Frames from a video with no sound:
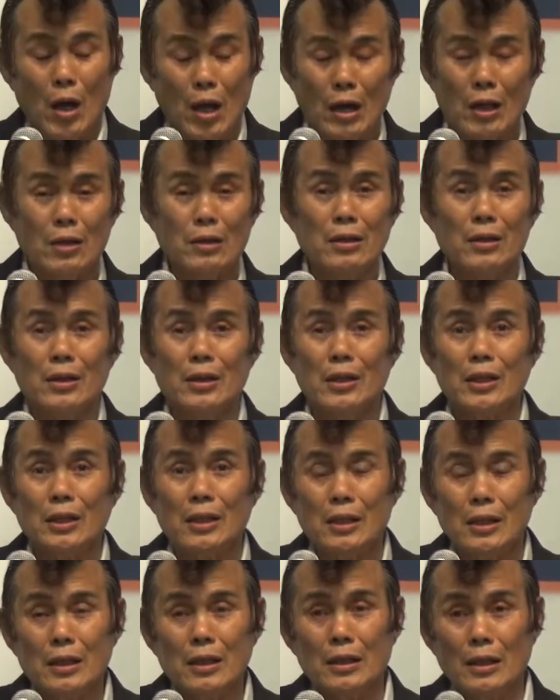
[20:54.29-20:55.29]
that.
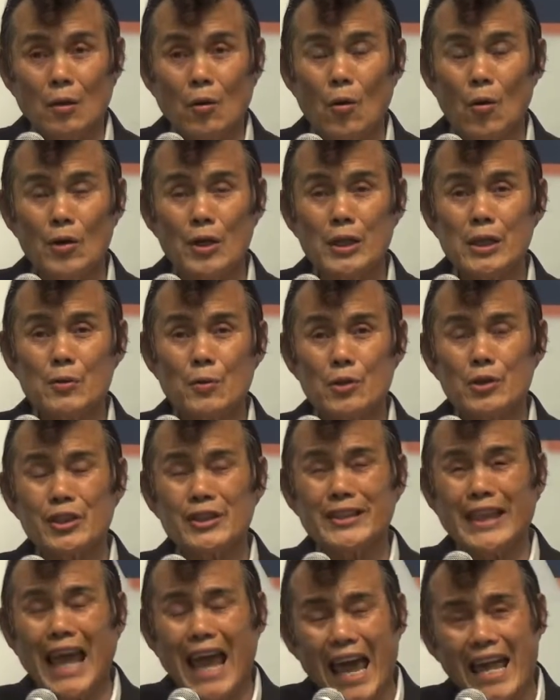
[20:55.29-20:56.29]
Only he was
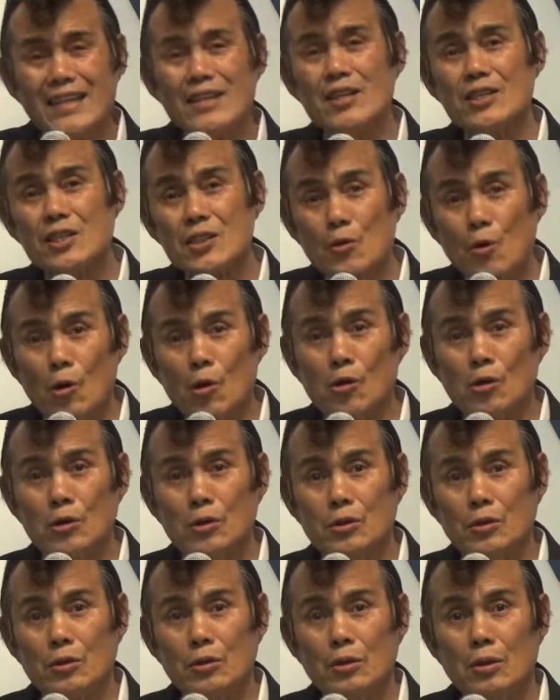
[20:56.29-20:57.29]
10 years
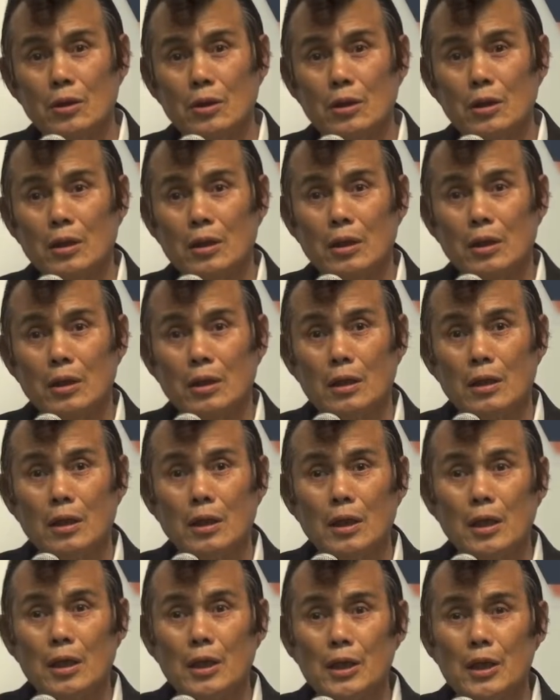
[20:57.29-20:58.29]
old.
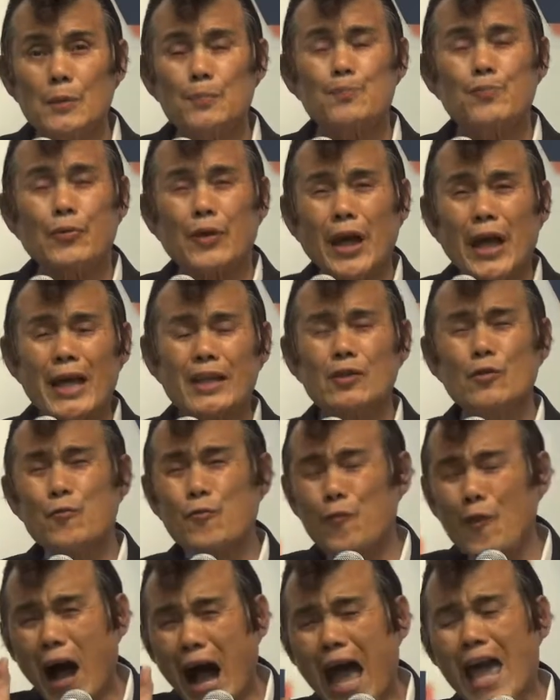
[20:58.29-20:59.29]
He prayed
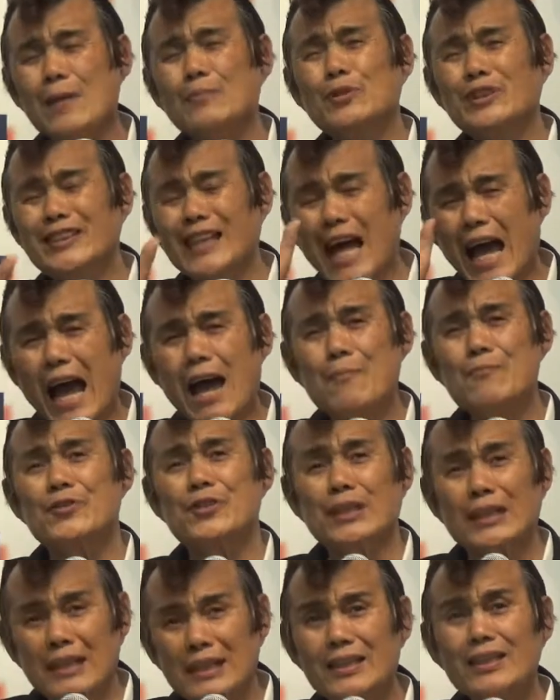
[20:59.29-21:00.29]
5 times
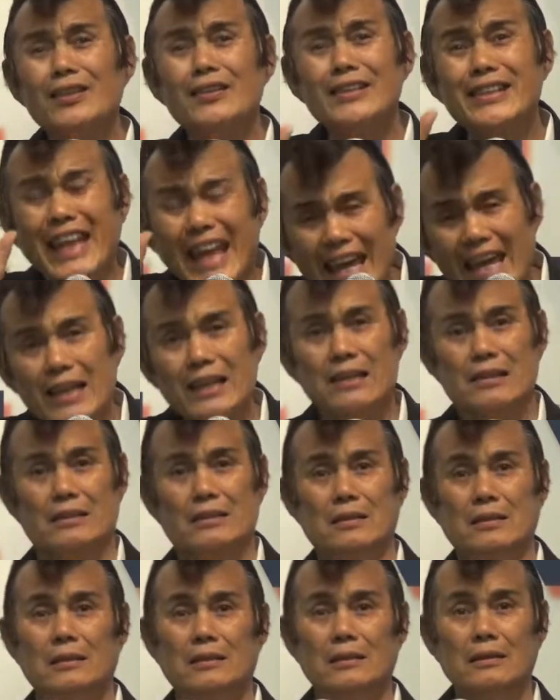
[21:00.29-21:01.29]
in the day.
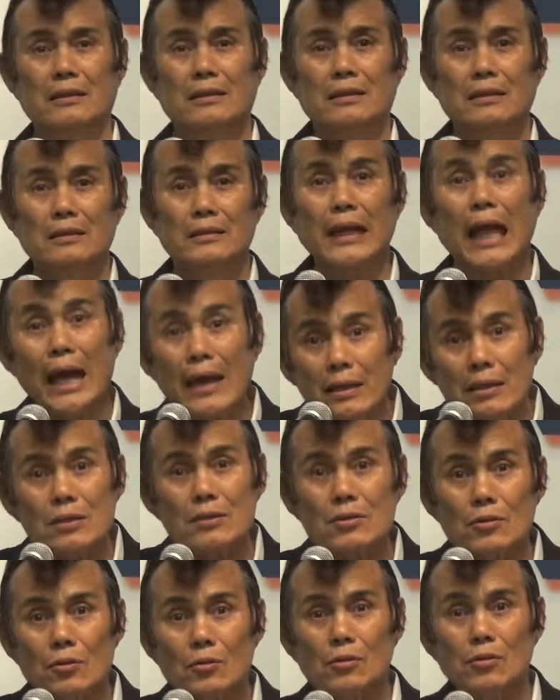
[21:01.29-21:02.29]
10
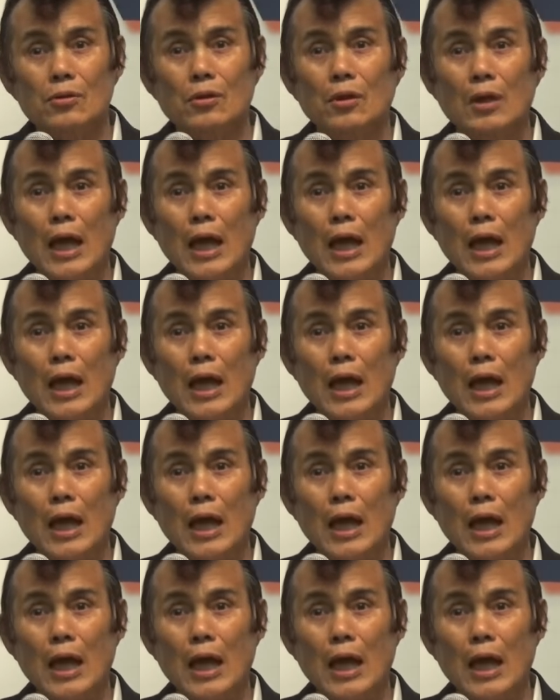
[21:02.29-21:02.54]
years old.